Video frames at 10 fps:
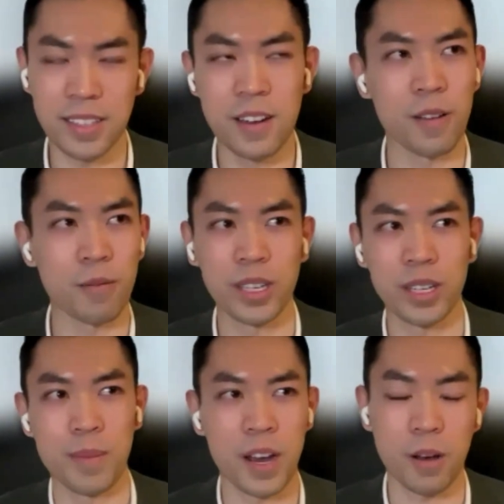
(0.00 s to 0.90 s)
not really
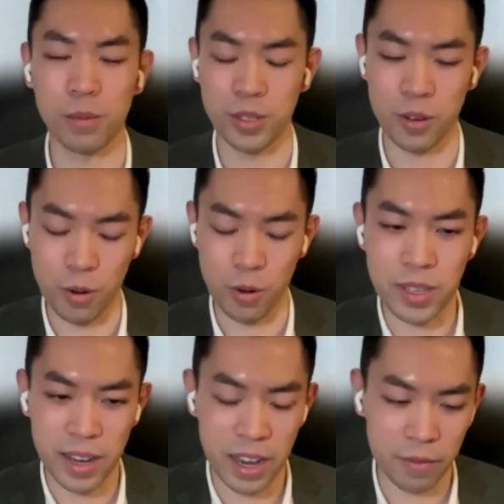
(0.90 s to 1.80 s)
comparable. So you're always
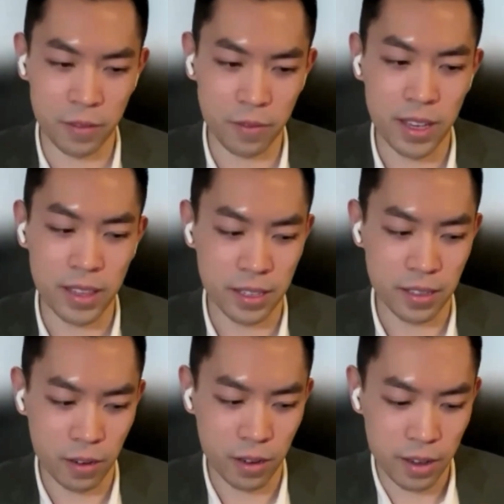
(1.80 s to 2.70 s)
going to have to find that
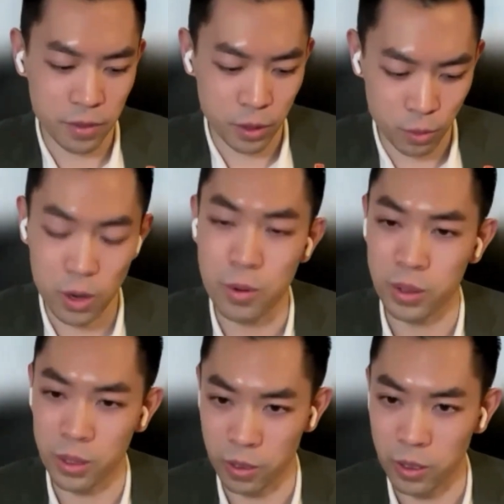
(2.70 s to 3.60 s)
you're going to have to grow
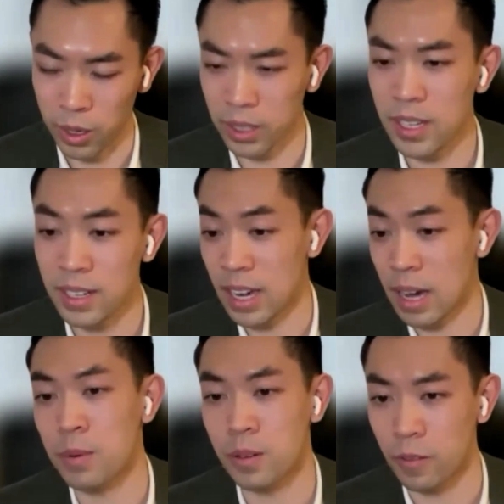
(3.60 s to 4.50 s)
and learn quickly and
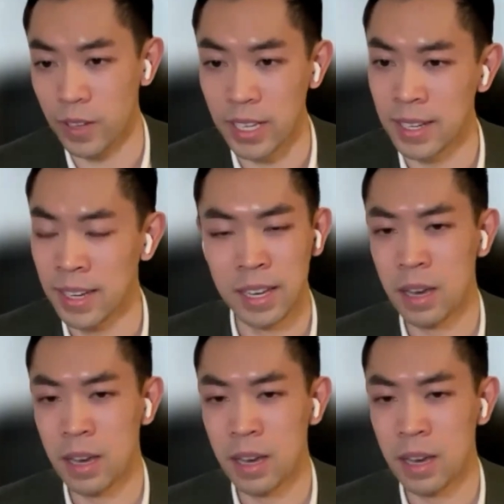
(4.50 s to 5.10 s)
adapt on your feet.